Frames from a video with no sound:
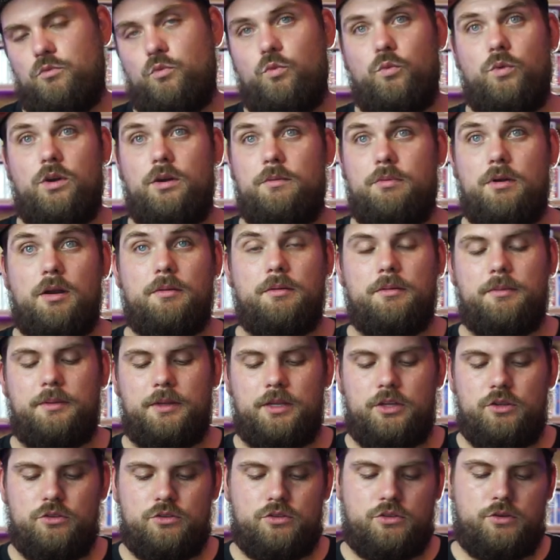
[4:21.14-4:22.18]
we're
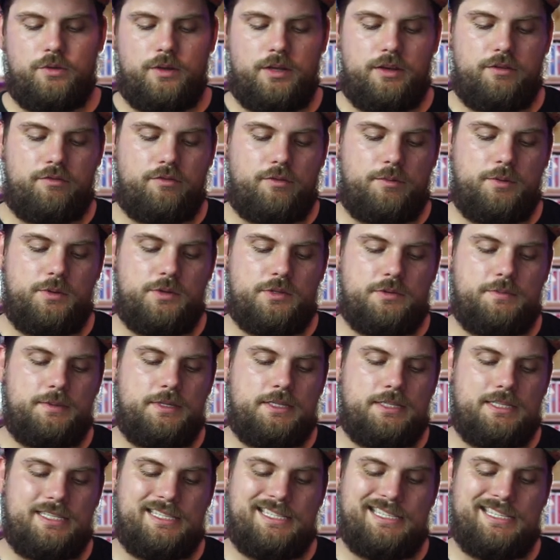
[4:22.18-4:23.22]
probably used to it from
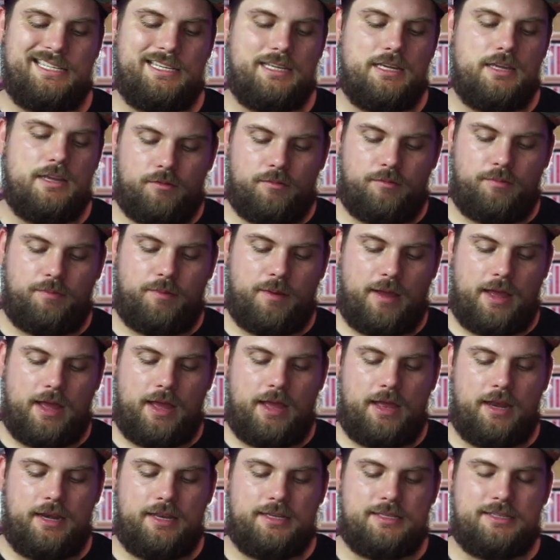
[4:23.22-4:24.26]
USPCC,
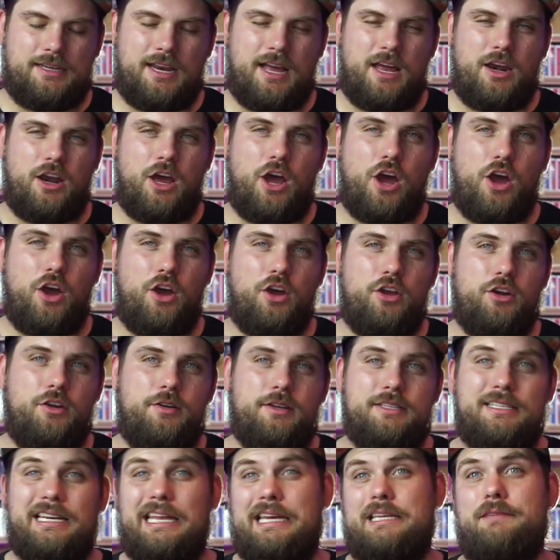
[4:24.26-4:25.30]
but it's not
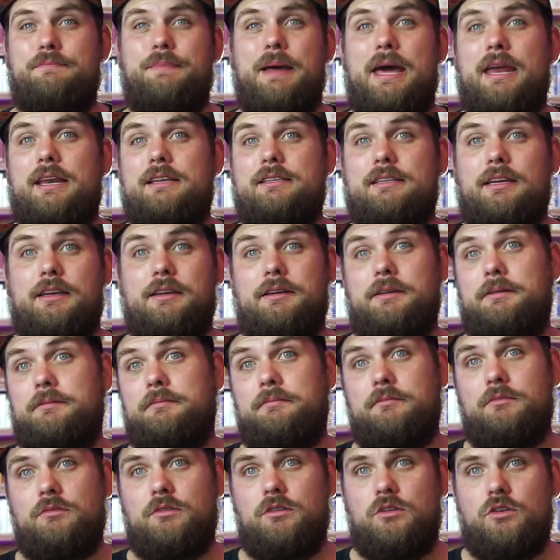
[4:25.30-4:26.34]
it's not as bad as like a
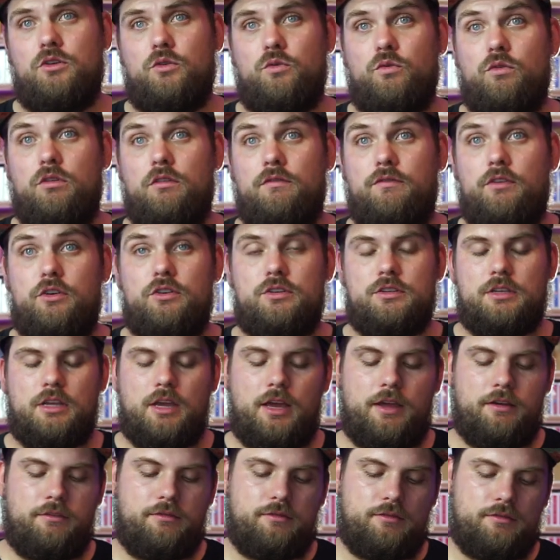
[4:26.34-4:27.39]
reverse
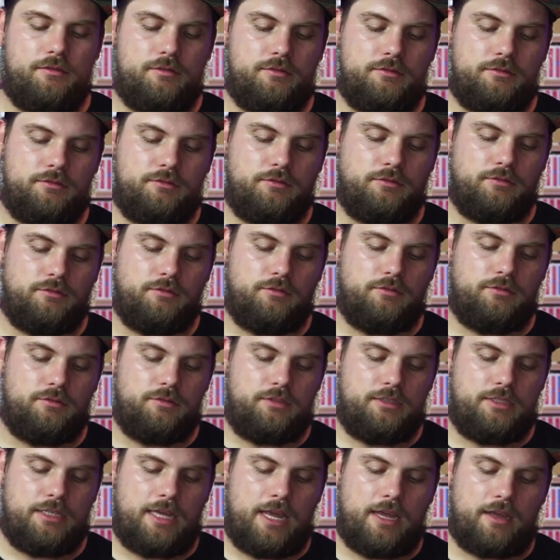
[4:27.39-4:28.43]
cut
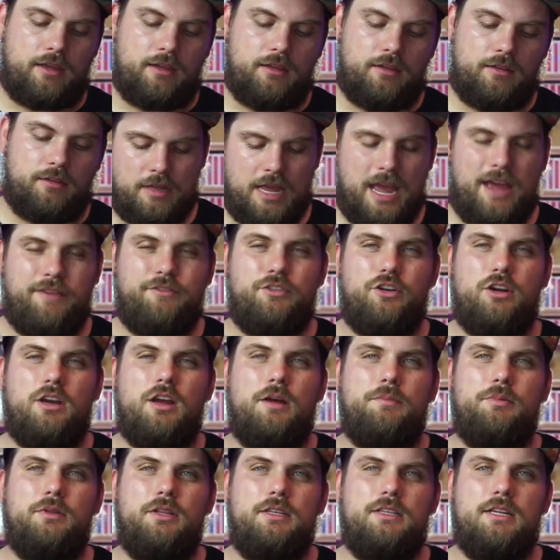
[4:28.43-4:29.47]
deck. After a
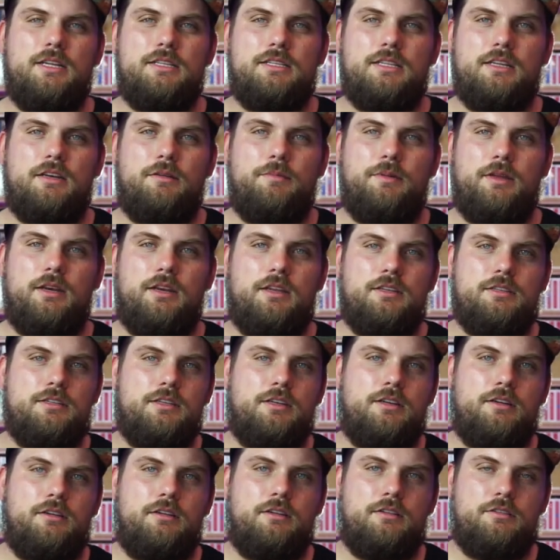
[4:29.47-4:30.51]
couple, it does get a bit
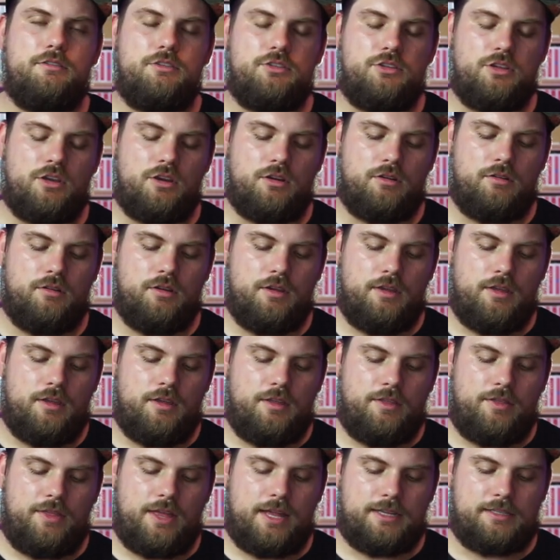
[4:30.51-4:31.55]
easier, so
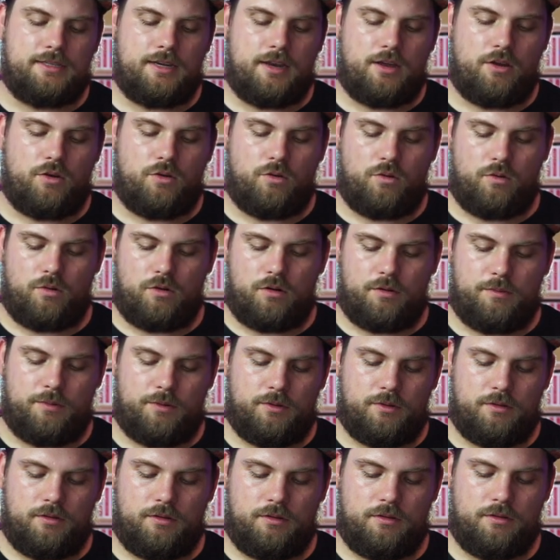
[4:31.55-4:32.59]
that's not
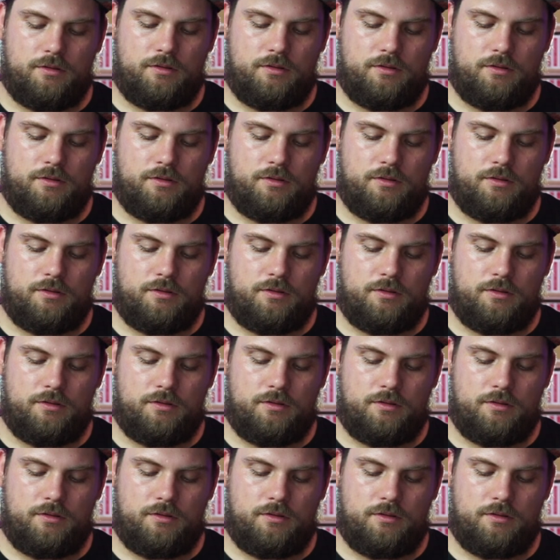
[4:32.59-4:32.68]
horrible,